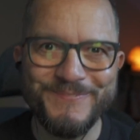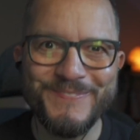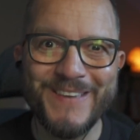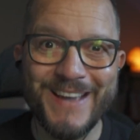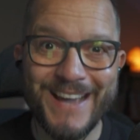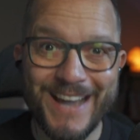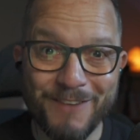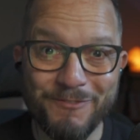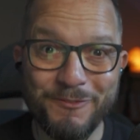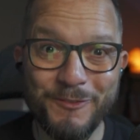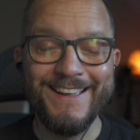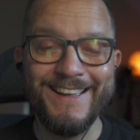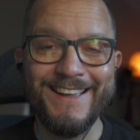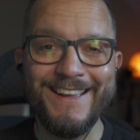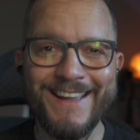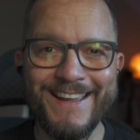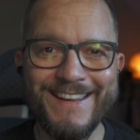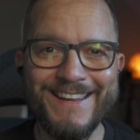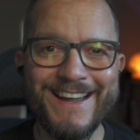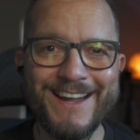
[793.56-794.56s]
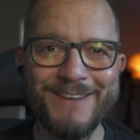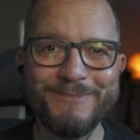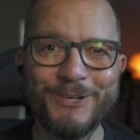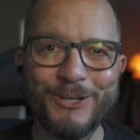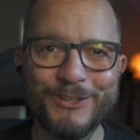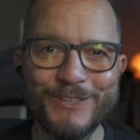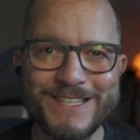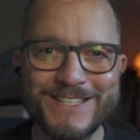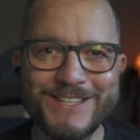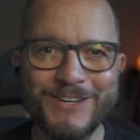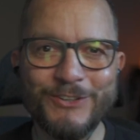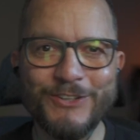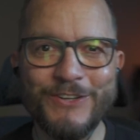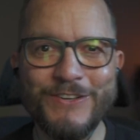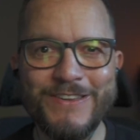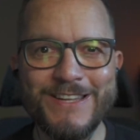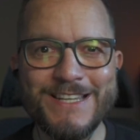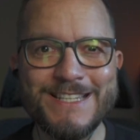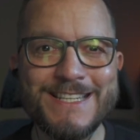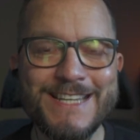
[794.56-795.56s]
Have fun. Hey, I'm Colin Scotland.
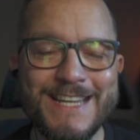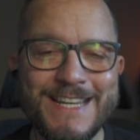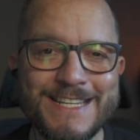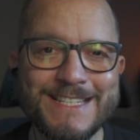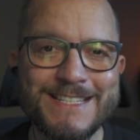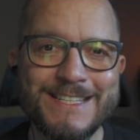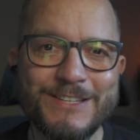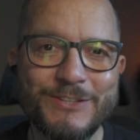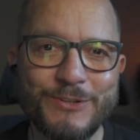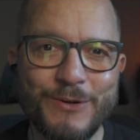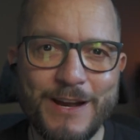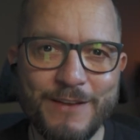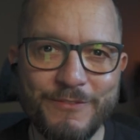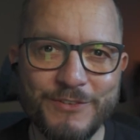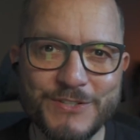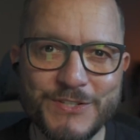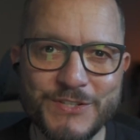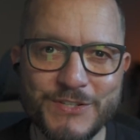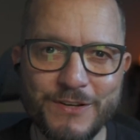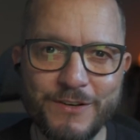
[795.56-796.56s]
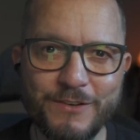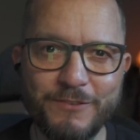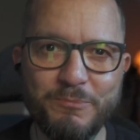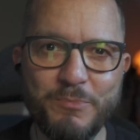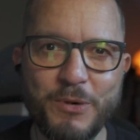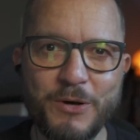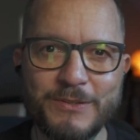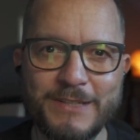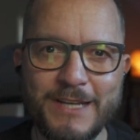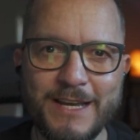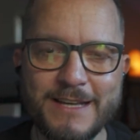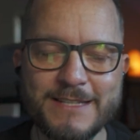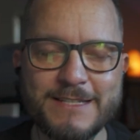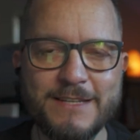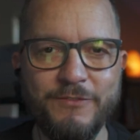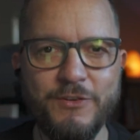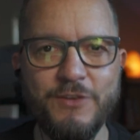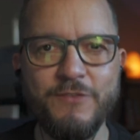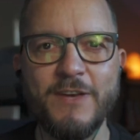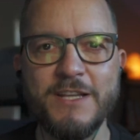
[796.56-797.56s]
This is the Thrive and Serve podcast. If
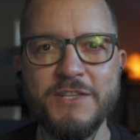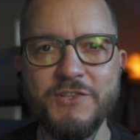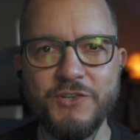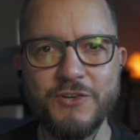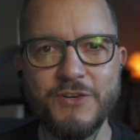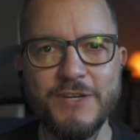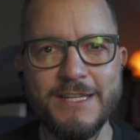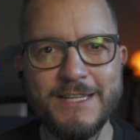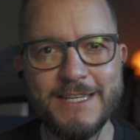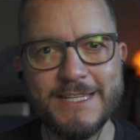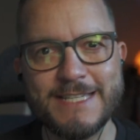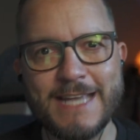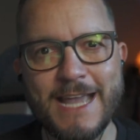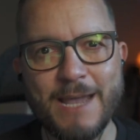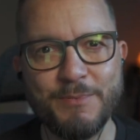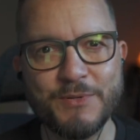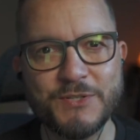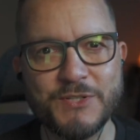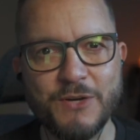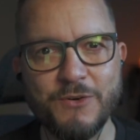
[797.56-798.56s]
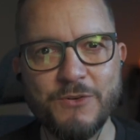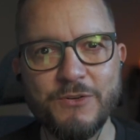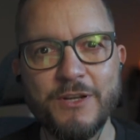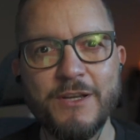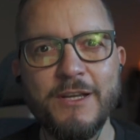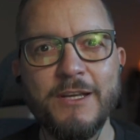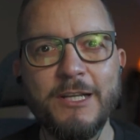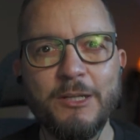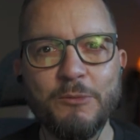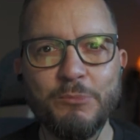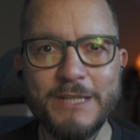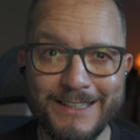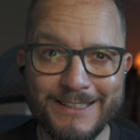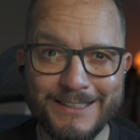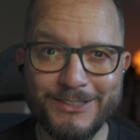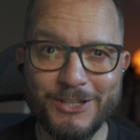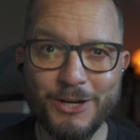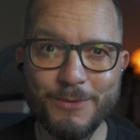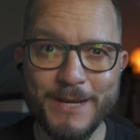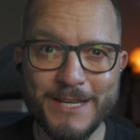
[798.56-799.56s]
you've enjoyed this episode, please
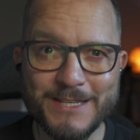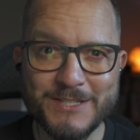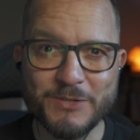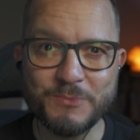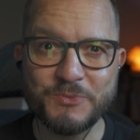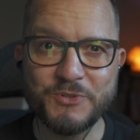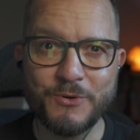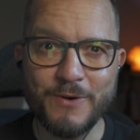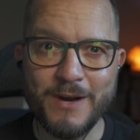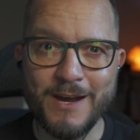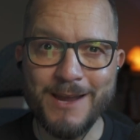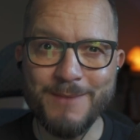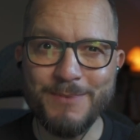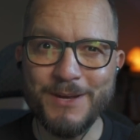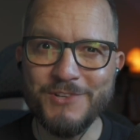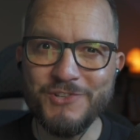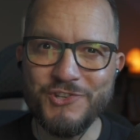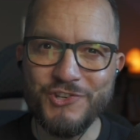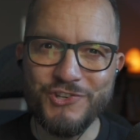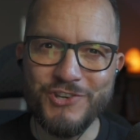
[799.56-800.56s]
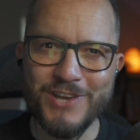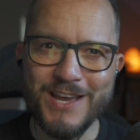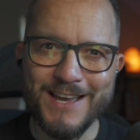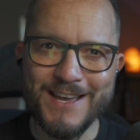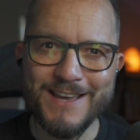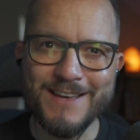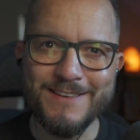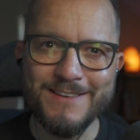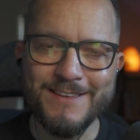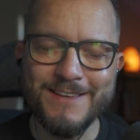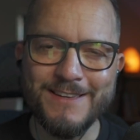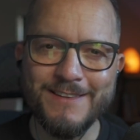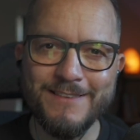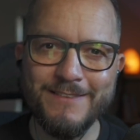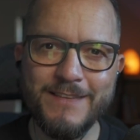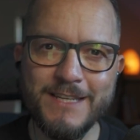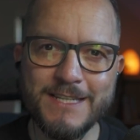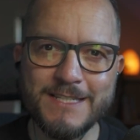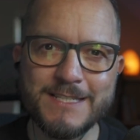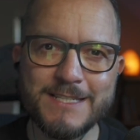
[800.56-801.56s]
comment, subscribe, and share
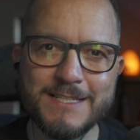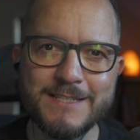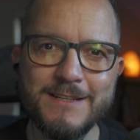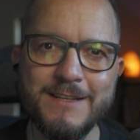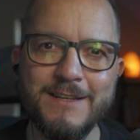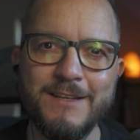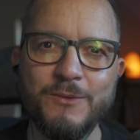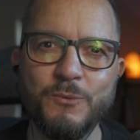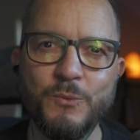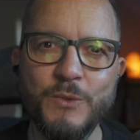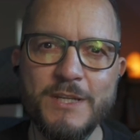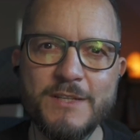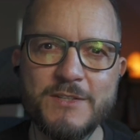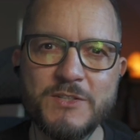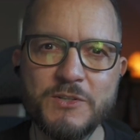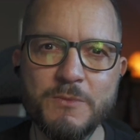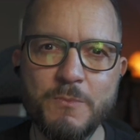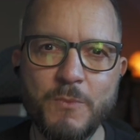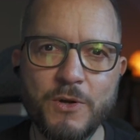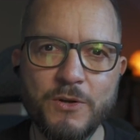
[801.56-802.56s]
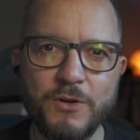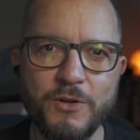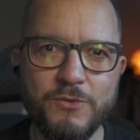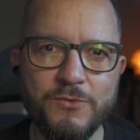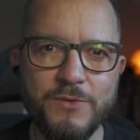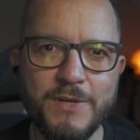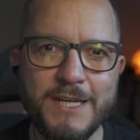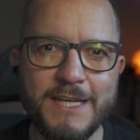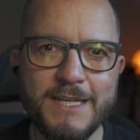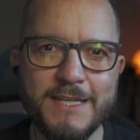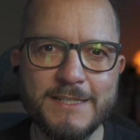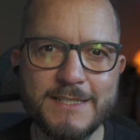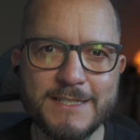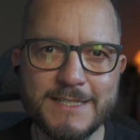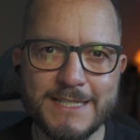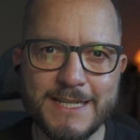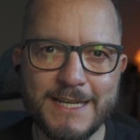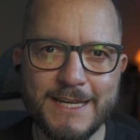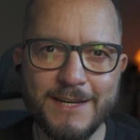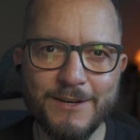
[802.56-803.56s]
this with someone who needs to
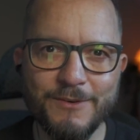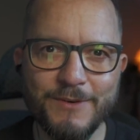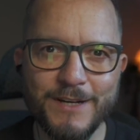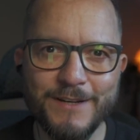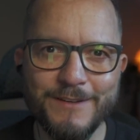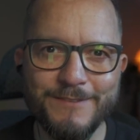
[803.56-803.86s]
hear it.